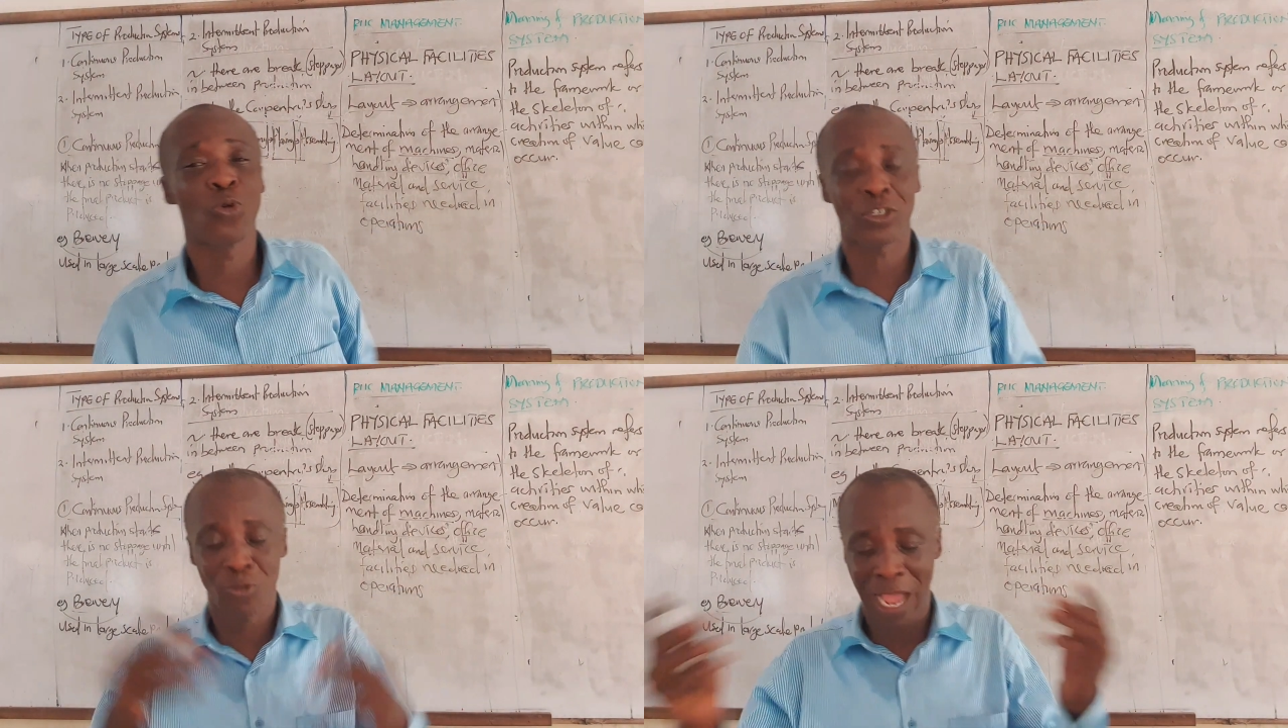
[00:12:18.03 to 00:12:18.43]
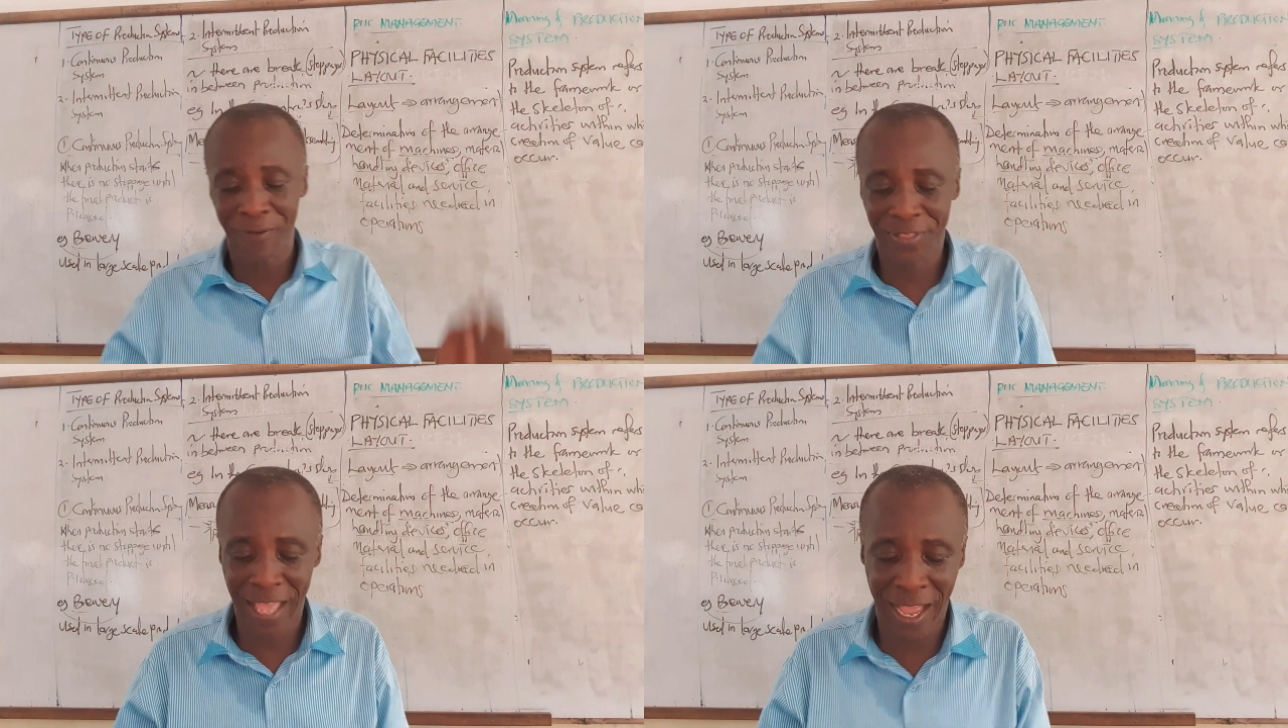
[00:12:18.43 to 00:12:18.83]
what we
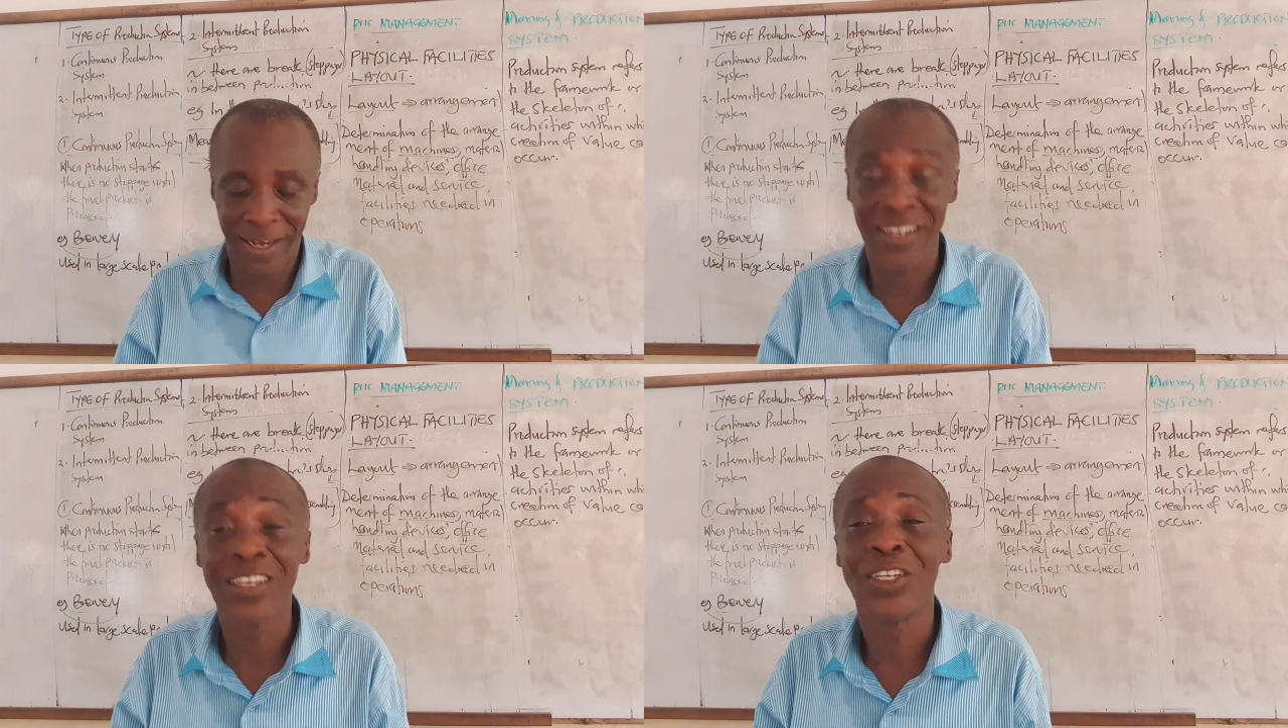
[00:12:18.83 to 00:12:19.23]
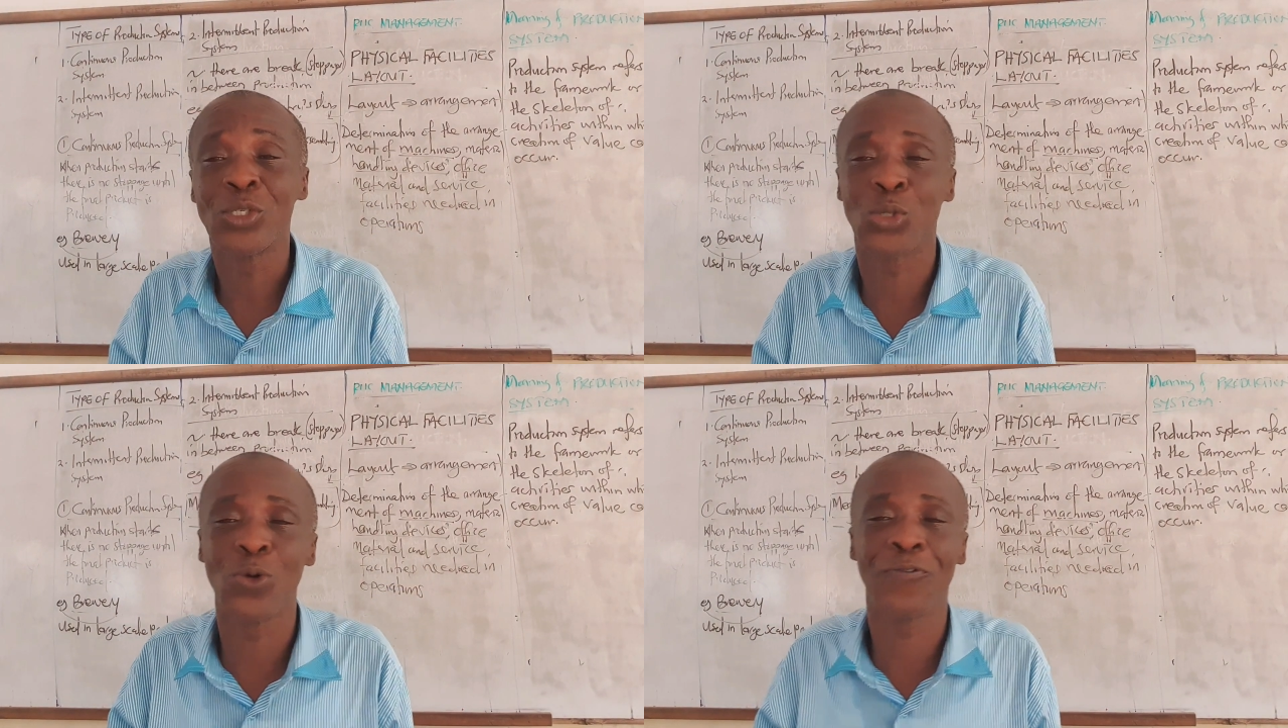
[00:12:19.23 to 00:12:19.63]
have done
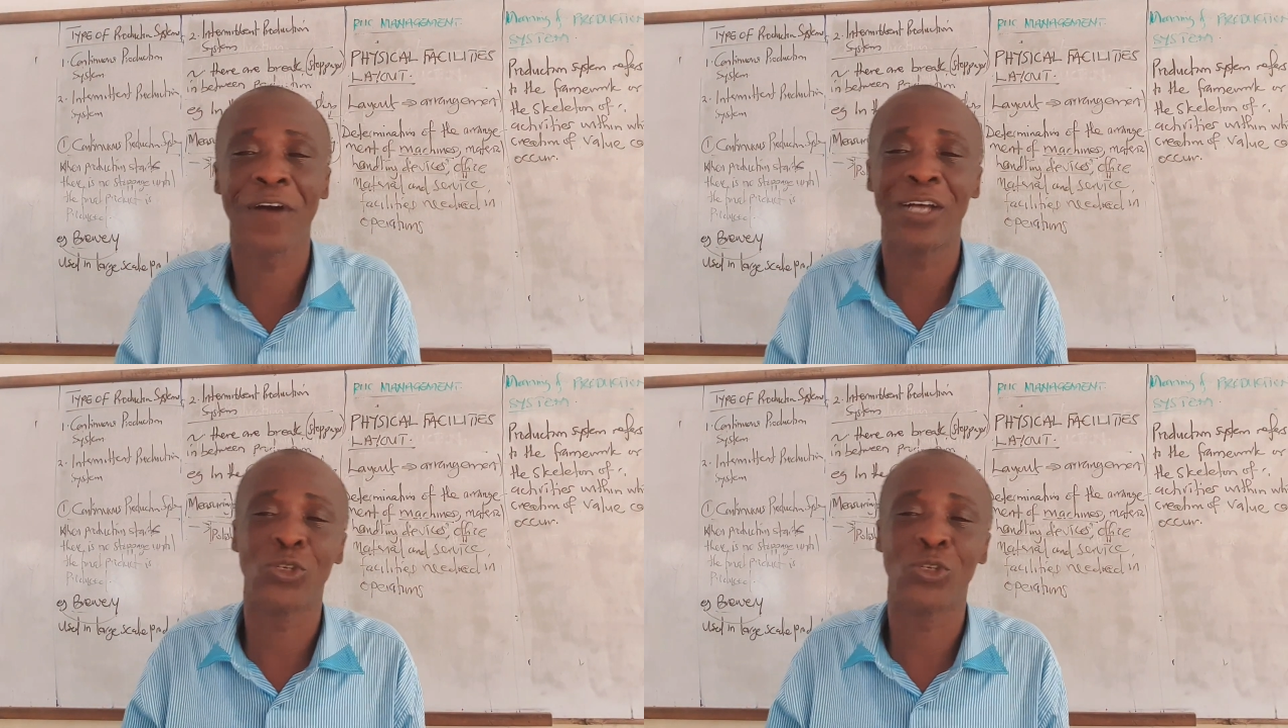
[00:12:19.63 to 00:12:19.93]
so far.